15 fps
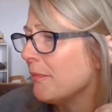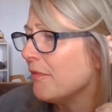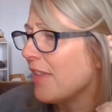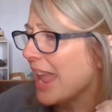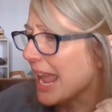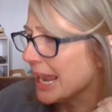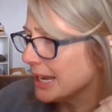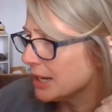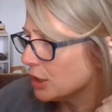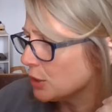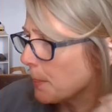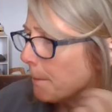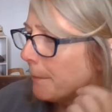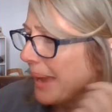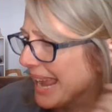
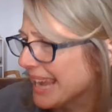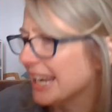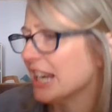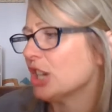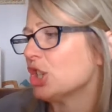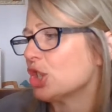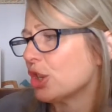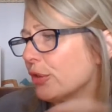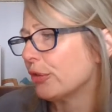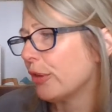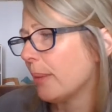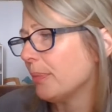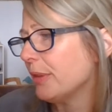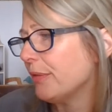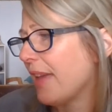banished
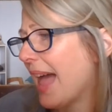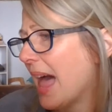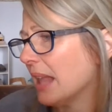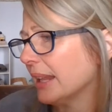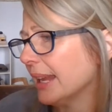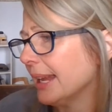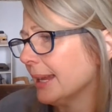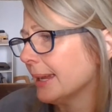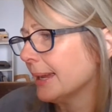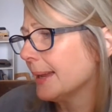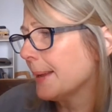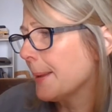from the valley.